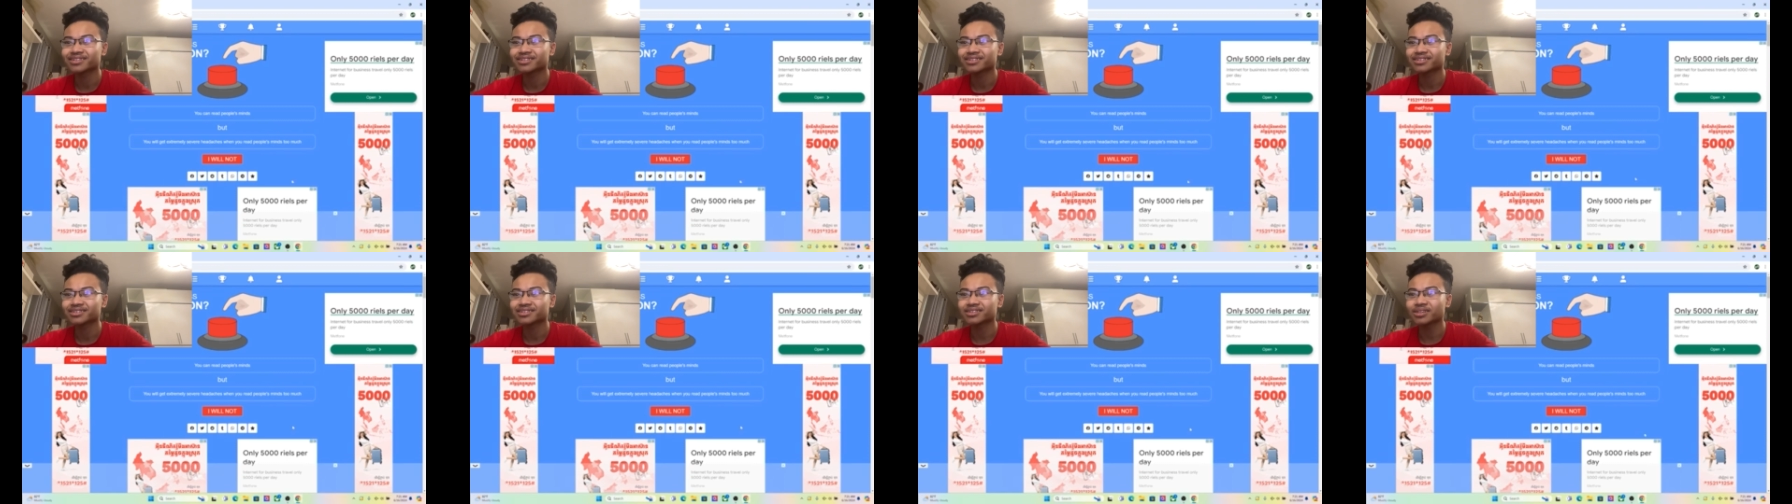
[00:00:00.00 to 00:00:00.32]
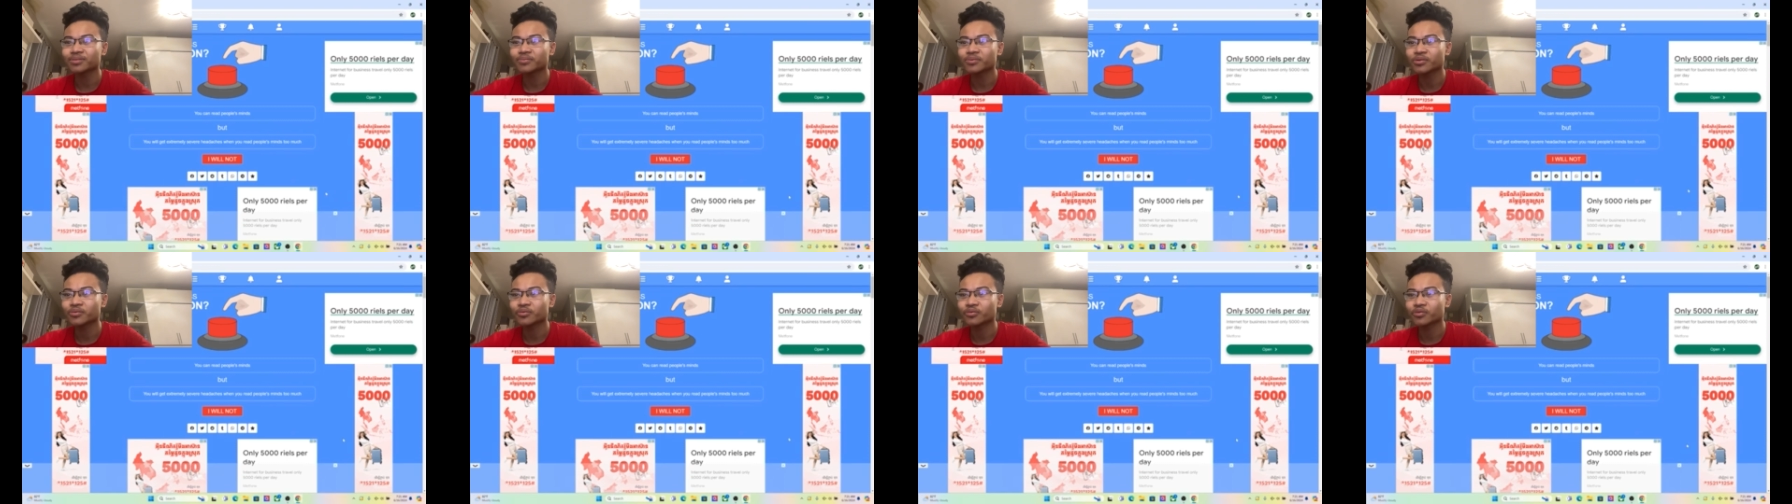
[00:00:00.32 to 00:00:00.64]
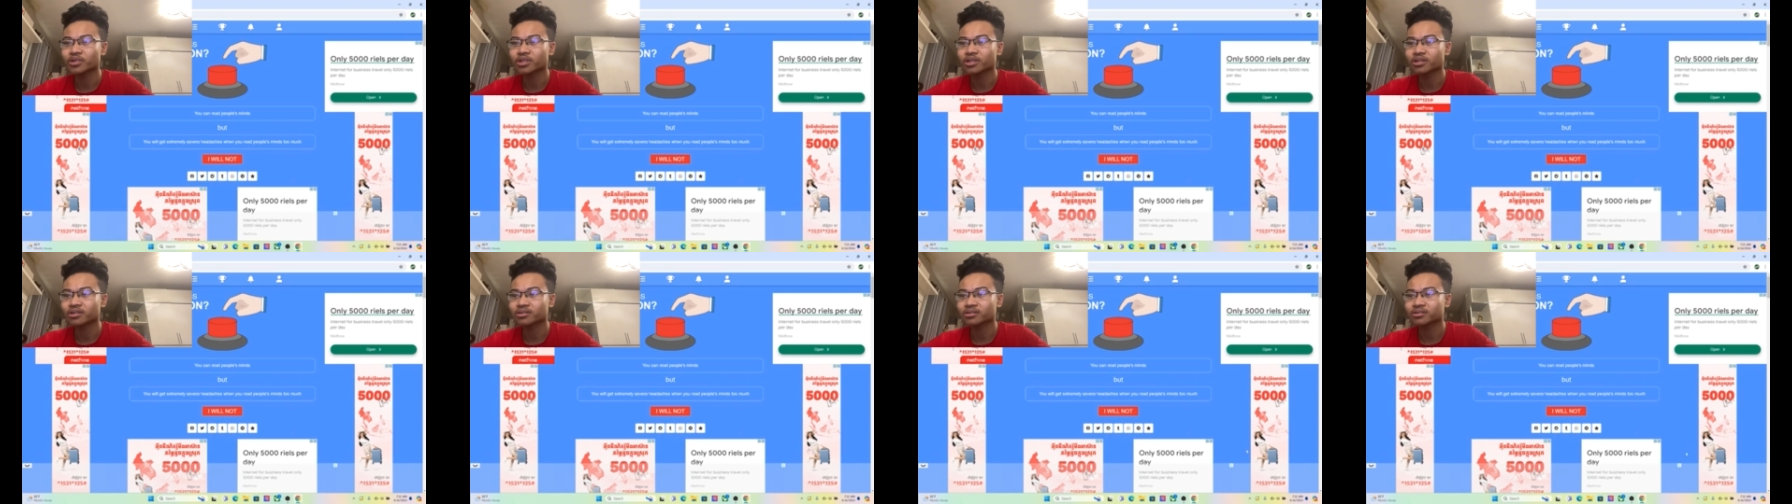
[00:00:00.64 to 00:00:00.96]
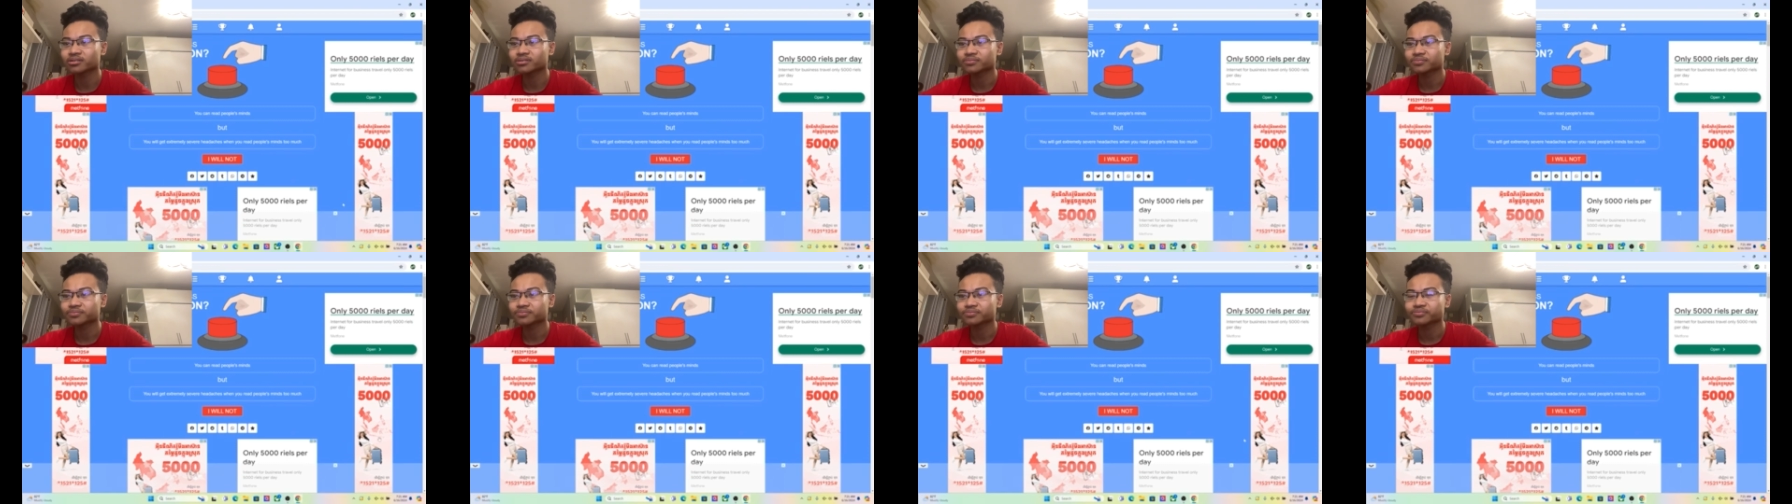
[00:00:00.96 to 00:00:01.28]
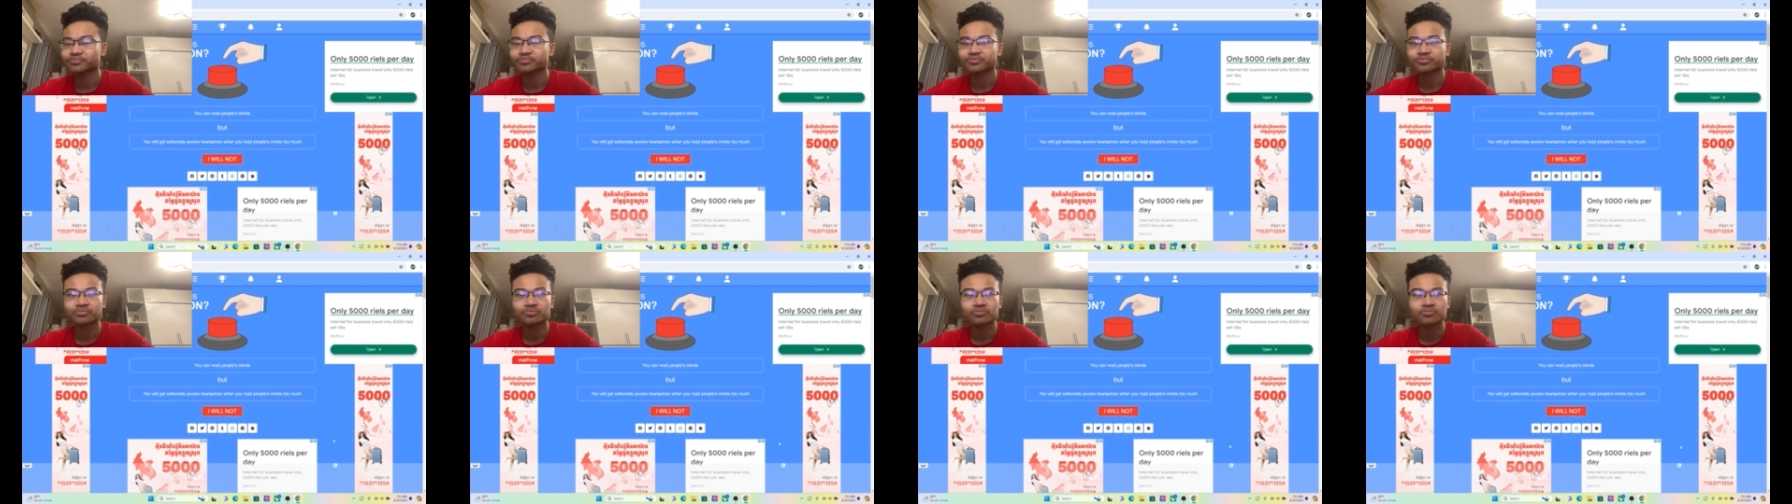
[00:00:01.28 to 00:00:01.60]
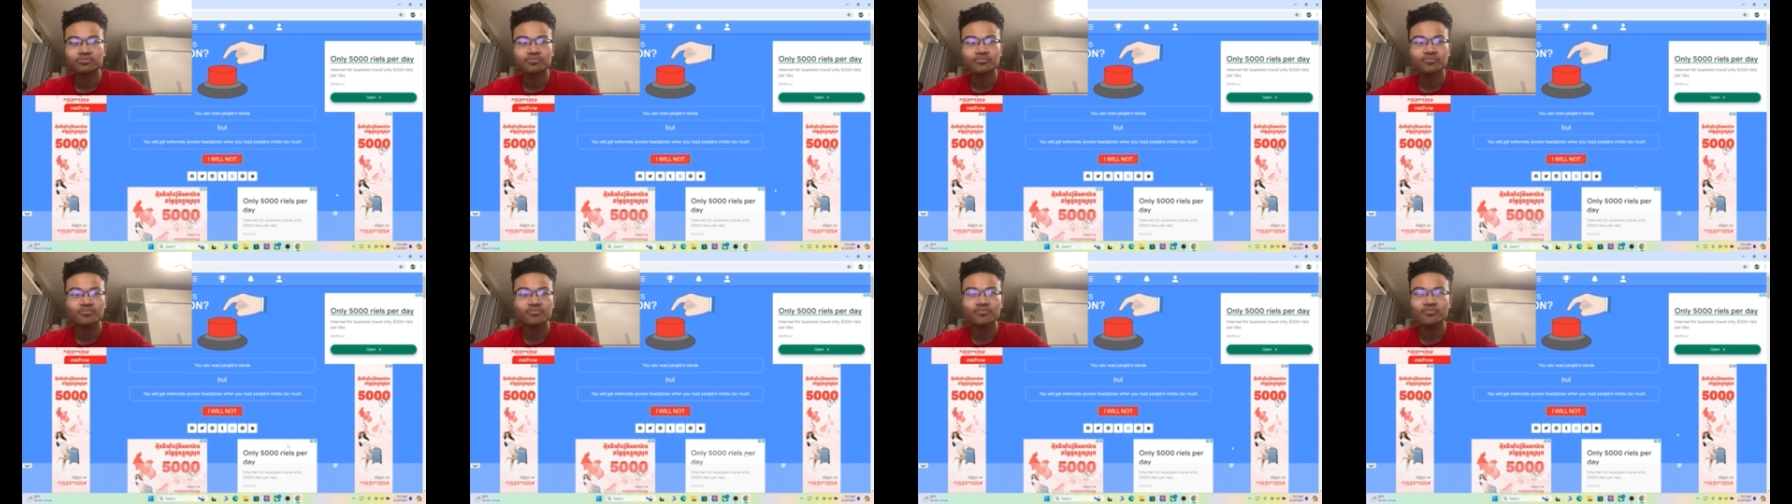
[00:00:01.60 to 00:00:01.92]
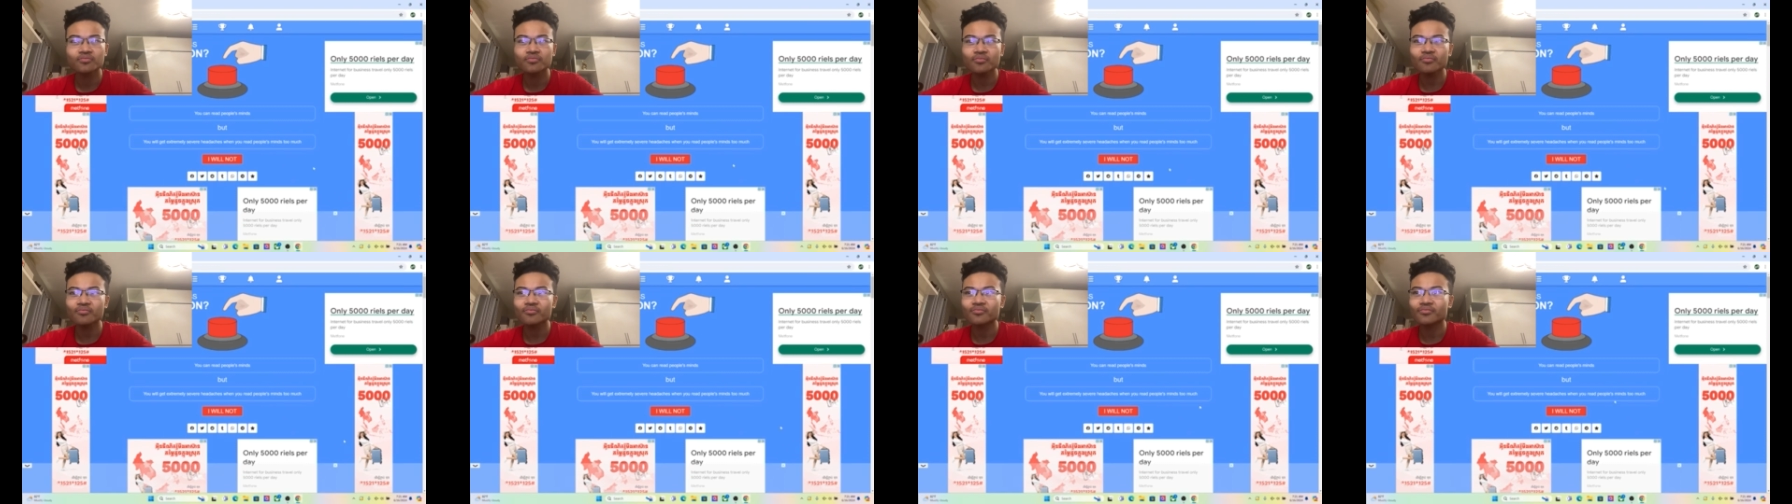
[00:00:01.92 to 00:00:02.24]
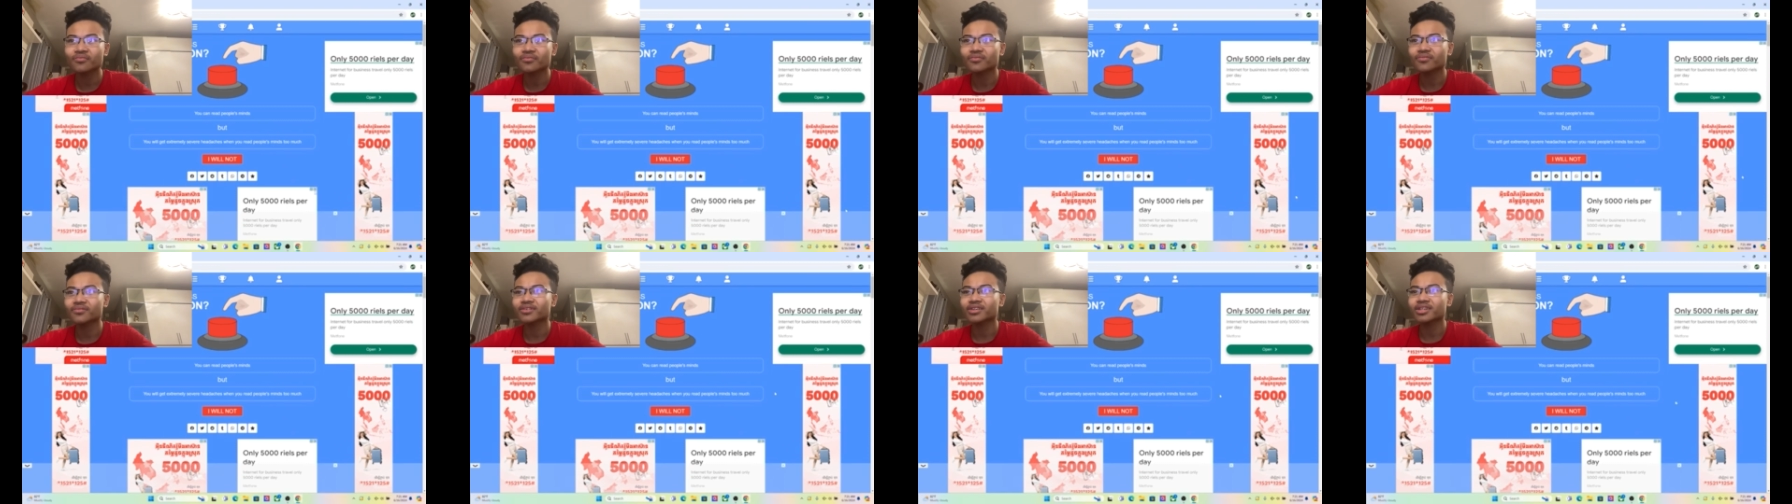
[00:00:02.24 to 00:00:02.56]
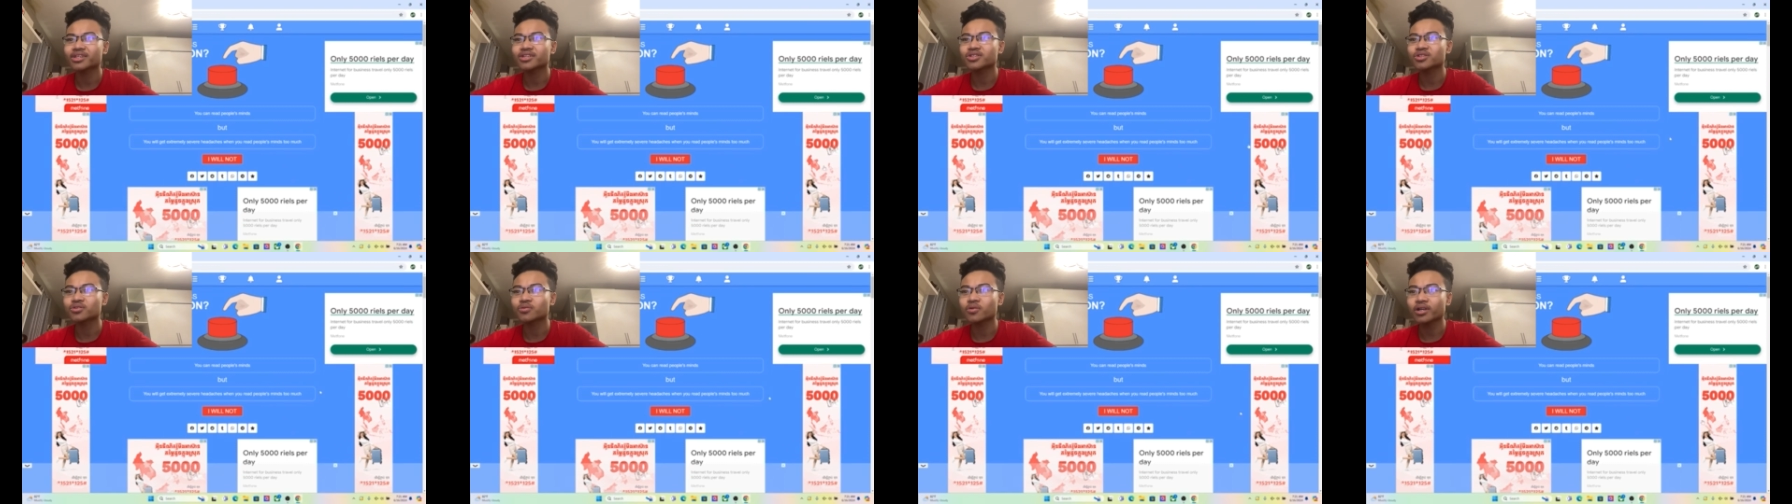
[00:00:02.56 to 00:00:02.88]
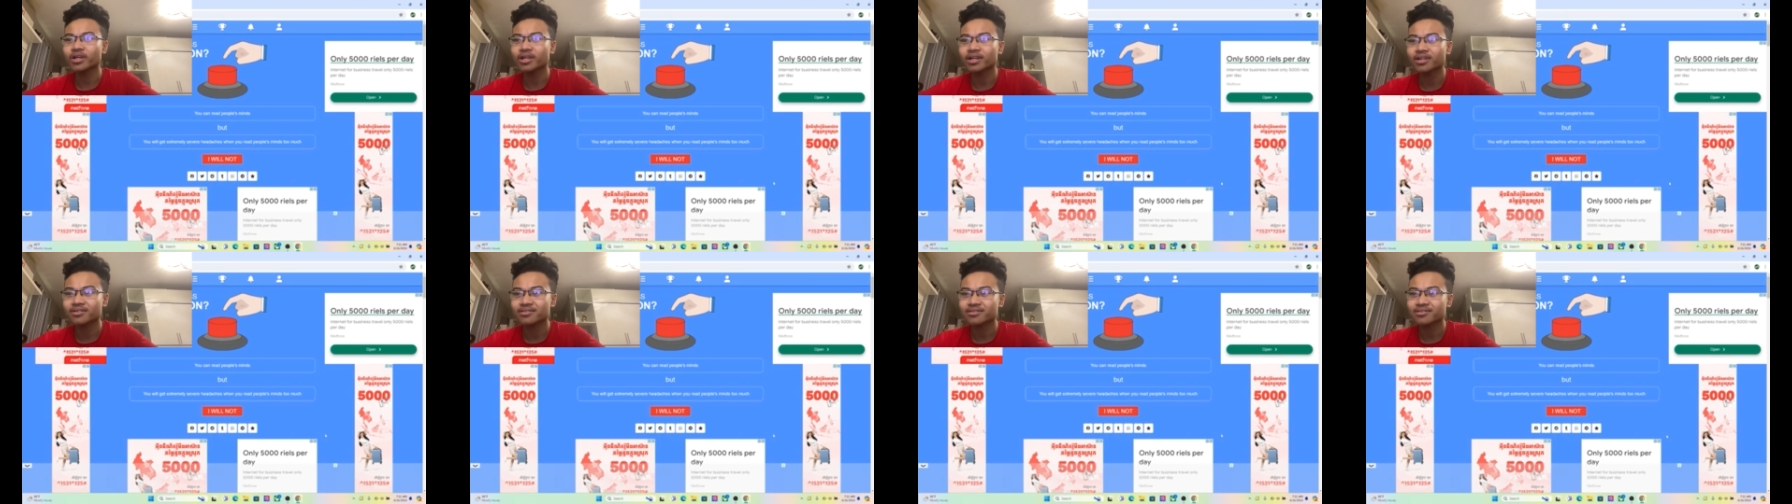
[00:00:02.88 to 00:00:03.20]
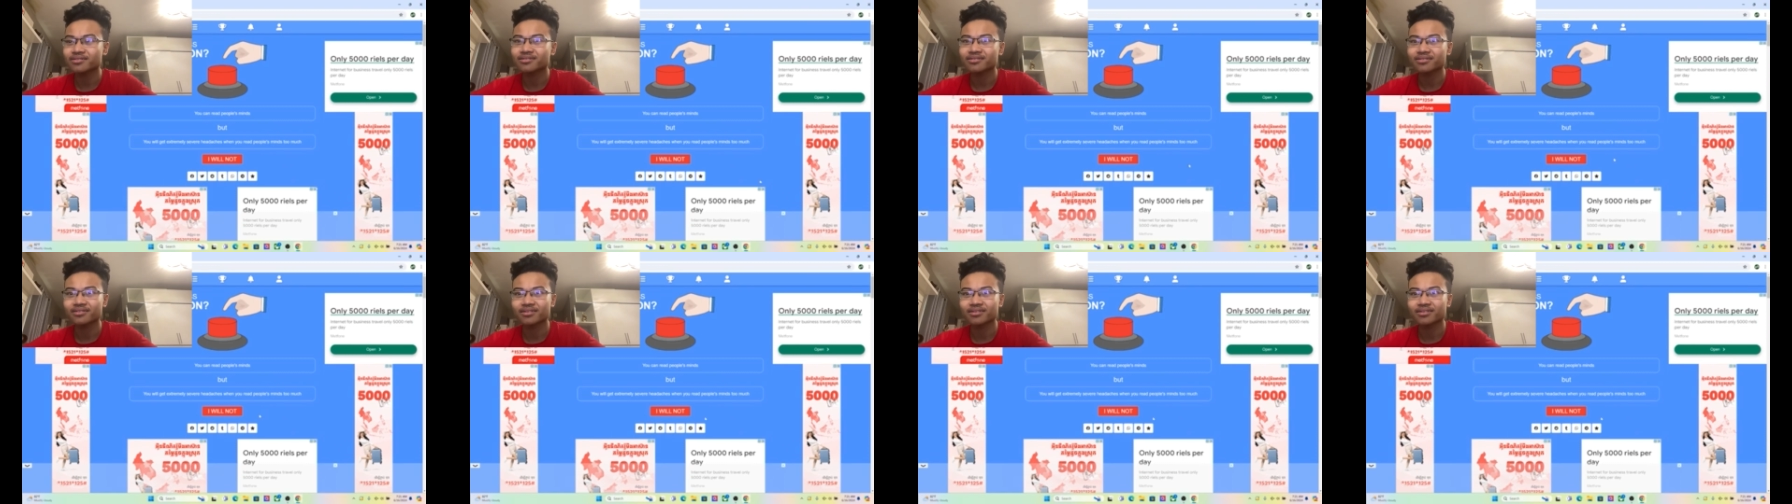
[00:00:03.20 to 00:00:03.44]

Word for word: Something weird. Mmm, enjoy guys.